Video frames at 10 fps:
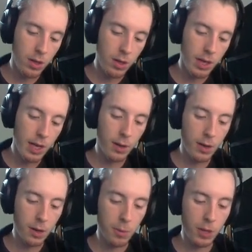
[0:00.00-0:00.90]
How did
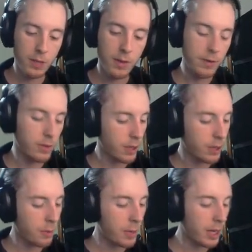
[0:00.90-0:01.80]
our plus 5 turn into
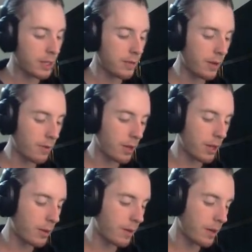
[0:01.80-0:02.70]
a minus 5, or the other
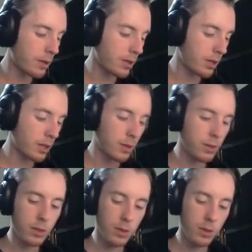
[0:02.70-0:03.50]
way around? I don't know.